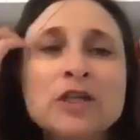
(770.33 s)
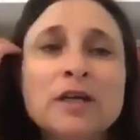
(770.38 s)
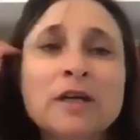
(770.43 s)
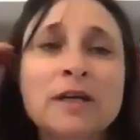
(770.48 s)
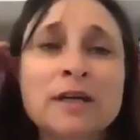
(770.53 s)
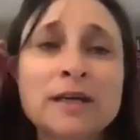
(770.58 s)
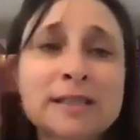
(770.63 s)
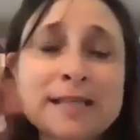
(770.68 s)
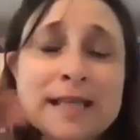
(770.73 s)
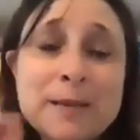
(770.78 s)

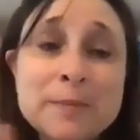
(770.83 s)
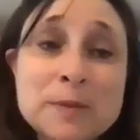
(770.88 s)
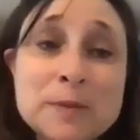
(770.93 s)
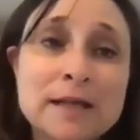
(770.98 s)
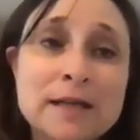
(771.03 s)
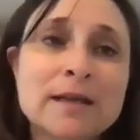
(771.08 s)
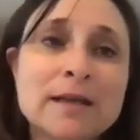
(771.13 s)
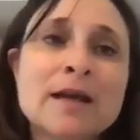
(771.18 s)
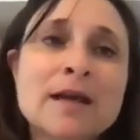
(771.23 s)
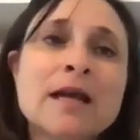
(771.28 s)

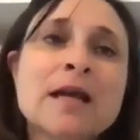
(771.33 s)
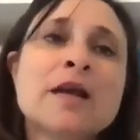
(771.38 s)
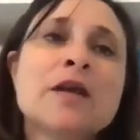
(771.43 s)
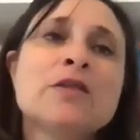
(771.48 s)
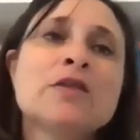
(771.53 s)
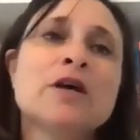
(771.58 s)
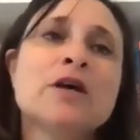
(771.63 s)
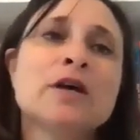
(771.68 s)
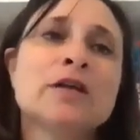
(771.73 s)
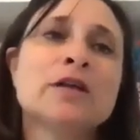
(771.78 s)
accepted
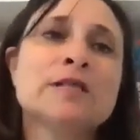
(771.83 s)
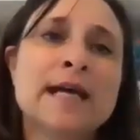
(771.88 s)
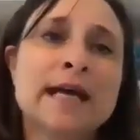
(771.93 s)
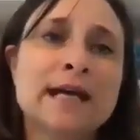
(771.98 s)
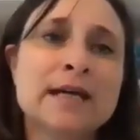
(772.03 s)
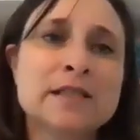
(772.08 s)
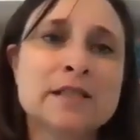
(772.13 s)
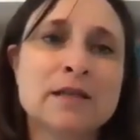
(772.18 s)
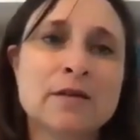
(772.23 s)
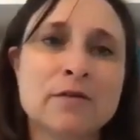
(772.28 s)
the
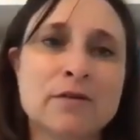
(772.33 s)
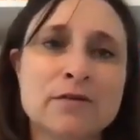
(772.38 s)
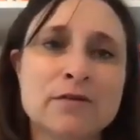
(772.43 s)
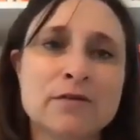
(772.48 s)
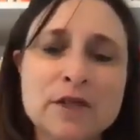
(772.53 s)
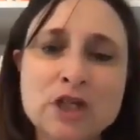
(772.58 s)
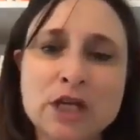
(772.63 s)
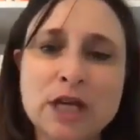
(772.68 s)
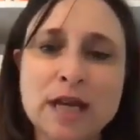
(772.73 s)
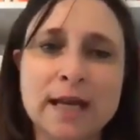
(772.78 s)
task of
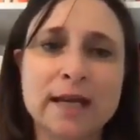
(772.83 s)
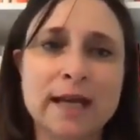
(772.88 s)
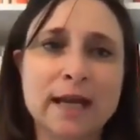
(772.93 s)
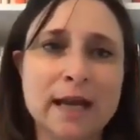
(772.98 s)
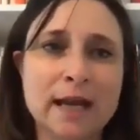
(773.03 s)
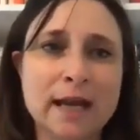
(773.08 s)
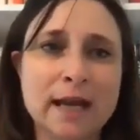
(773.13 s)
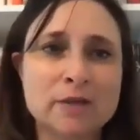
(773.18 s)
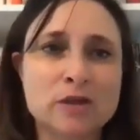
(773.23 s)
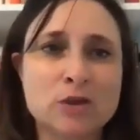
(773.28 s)

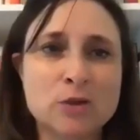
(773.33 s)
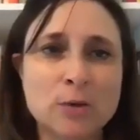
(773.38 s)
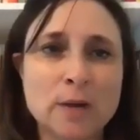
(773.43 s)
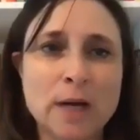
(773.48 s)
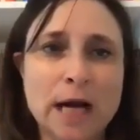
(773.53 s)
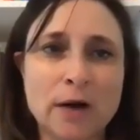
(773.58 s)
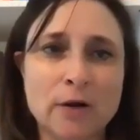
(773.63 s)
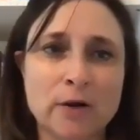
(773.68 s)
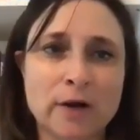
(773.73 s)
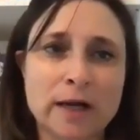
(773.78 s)
officiating at two
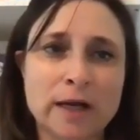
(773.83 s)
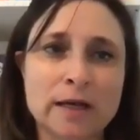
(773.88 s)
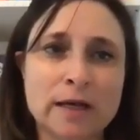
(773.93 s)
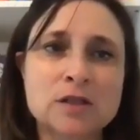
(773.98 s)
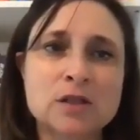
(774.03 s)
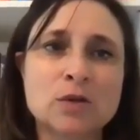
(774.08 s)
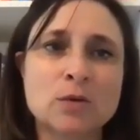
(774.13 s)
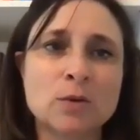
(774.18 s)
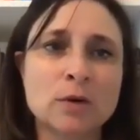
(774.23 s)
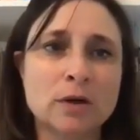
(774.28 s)

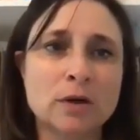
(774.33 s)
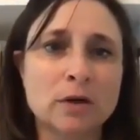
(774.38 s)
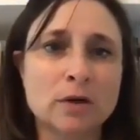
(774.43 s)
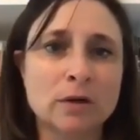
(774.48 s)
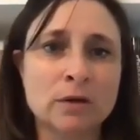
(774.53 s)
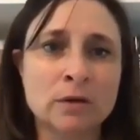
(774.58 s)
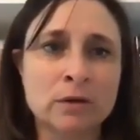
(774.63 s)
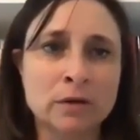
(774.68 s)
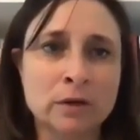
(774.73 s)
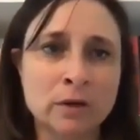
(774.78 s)
congregants who are
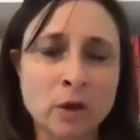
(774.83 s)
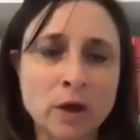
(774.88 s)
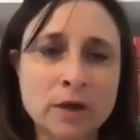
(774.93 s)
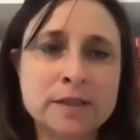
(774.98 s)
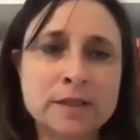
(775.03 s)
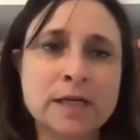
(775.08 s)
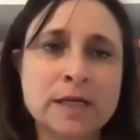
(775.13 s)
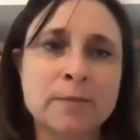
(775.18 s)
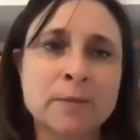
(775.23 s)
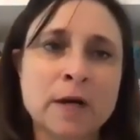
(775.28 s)

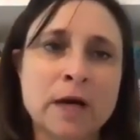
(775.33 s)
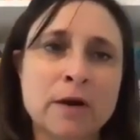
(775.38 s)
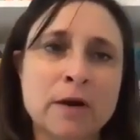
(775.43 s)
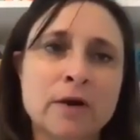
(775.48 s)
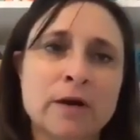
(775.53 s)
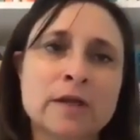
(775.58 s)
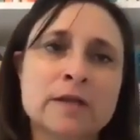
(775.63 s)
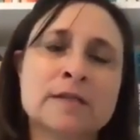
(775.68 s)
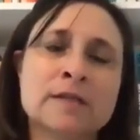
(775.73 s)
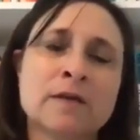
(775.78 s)
longtime
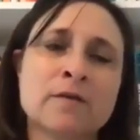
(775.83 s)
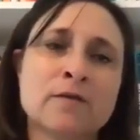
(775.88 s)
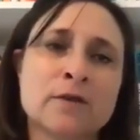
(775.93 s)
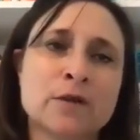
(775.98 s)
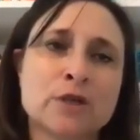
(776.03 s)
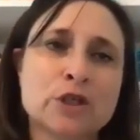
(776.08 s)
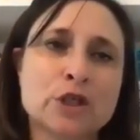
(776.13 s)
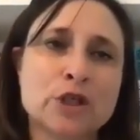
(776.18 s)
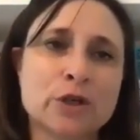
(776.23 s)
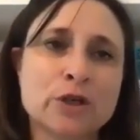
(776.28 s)
congregants of
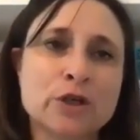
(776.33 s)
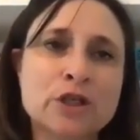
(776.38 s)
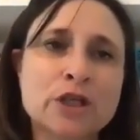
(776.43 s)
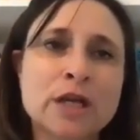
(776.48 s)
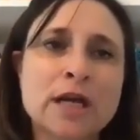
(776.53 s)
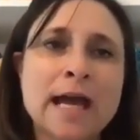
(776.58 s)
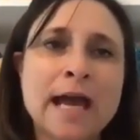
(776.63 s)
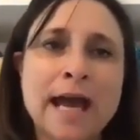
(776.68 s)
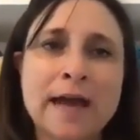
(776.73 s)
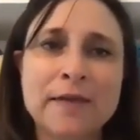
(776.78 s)
her church
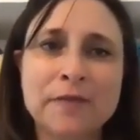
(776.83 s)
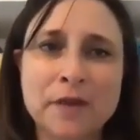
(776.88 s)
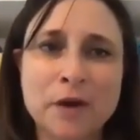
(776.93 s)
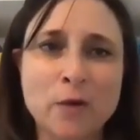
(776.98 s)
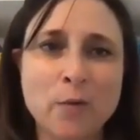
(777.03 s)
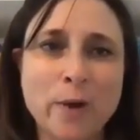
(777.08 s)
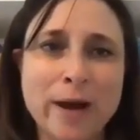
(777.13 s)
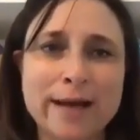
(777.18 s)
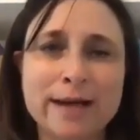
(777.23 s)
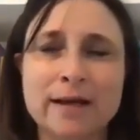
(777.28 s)
at their
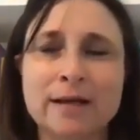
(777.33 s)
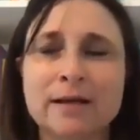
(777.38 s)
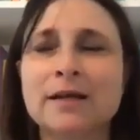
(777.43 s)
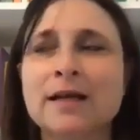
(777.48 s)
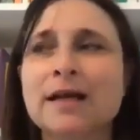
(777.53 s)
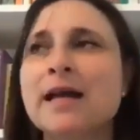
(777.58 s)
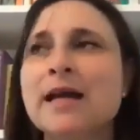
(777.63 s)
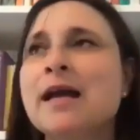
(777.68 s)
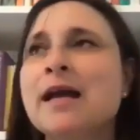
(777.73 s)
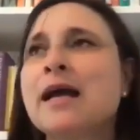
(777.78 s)
wedding.
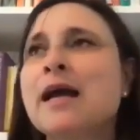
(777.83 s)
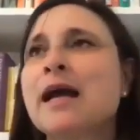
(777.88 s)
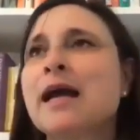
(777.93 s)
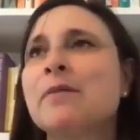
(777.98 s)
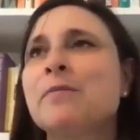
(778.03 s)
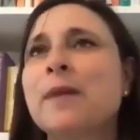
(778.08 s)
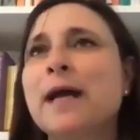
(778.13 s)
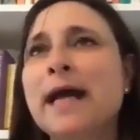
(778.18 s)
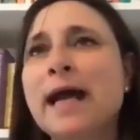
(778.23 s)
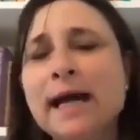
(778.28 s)

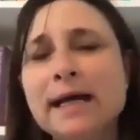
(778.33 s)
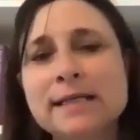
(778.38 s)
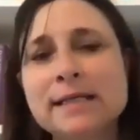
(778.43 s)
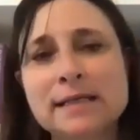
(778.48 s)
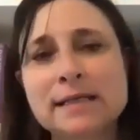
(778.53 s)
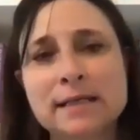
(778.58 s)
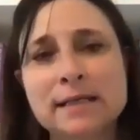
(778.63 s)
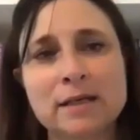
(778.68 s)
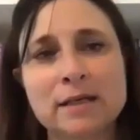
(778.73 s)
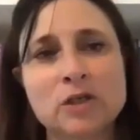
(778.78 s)
And by
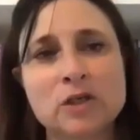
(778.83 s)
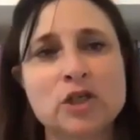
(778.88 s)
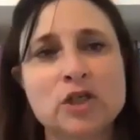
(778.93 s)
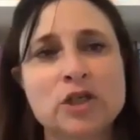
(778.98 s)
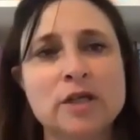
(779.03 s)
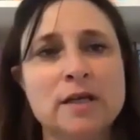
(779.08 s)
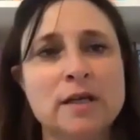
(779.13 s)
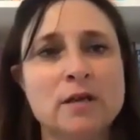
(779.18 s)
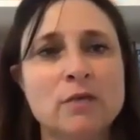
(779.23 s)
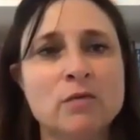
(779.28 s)
accident,
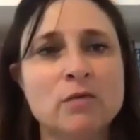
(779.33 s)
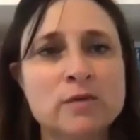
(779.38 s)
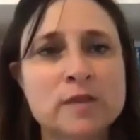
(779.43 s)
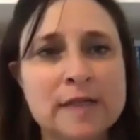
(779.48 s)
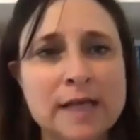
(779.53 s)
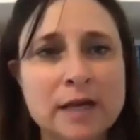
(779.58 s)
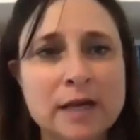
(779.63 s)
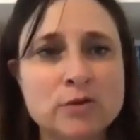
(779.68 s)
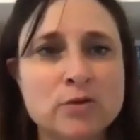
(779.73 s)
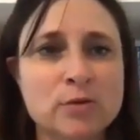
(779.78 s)
she
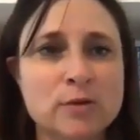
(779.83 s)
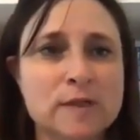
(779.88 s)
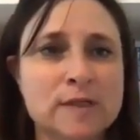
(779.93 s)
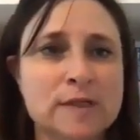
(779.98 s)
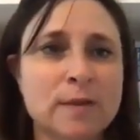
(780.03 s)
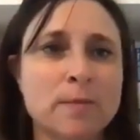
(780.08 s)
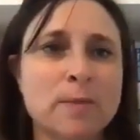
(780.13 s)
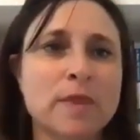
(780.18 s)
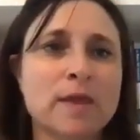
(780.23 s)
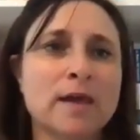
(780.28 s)
scheduled
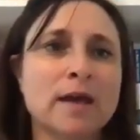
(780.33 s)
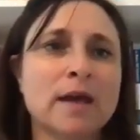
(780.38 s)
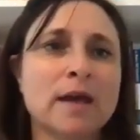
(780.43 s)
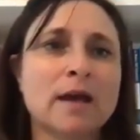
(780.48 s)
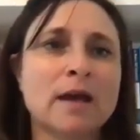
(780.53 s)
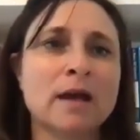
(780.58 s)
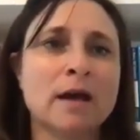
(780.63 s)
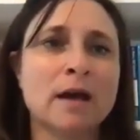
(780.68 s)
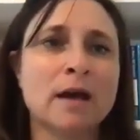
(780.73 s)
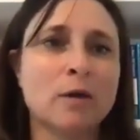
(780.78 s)
something.
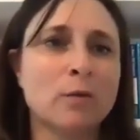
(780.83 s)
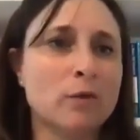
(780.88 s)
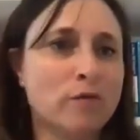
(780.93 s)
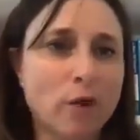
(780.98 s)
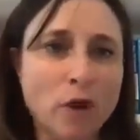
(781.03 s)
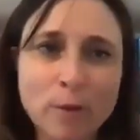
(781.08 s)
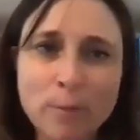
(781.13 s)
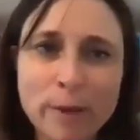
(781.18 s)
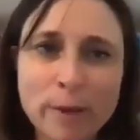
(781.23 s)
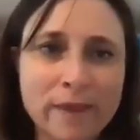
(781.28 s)
We've
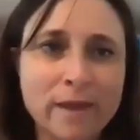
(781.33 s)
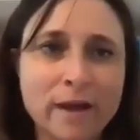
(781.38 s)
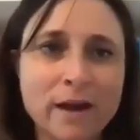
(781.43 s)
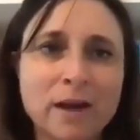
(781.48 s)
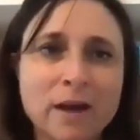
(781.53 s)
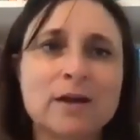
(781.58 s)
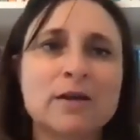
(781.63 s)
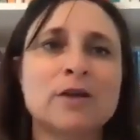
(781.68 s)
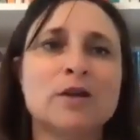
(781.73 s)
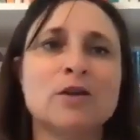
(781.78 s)
all been
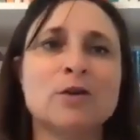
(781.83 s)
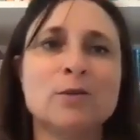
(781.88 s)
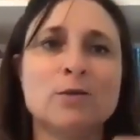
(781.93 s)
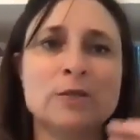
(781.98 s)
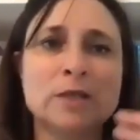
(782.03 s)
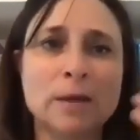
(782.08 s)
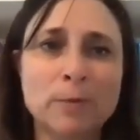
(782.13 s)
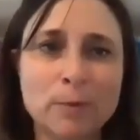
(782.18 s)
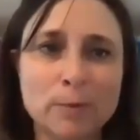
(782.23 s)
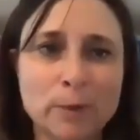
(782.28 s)
there. You
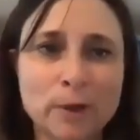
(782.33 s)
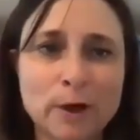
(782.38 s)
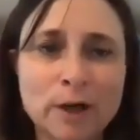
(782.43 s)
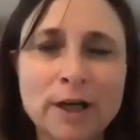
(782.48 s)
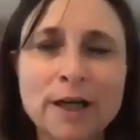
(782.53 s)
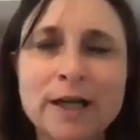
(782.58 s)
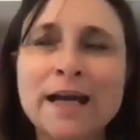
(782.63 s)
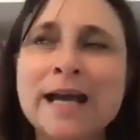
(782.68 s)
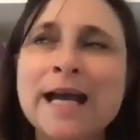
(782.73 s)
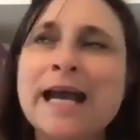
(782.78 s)
double
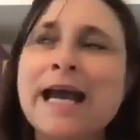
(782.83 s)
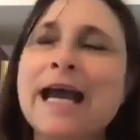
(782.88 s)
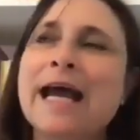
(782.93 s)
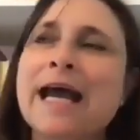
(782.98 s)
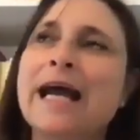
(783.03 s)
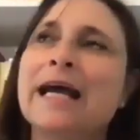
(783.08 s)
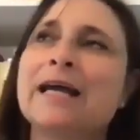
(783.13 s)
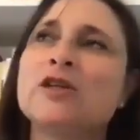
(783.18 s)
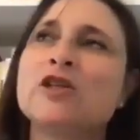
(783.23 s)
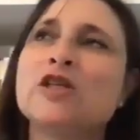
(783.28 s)
book.
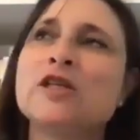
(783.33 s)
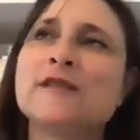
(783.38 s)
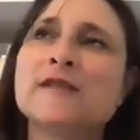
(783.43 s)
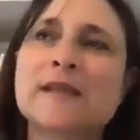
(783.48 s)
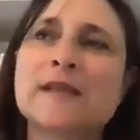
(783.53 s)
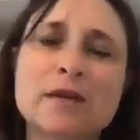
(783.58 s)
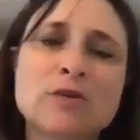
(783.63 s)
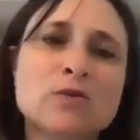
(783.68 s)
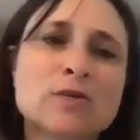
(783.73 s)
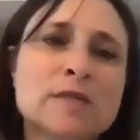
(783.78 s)
And she
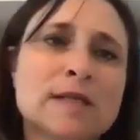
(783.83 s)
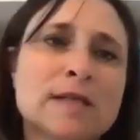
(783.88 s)
scheduled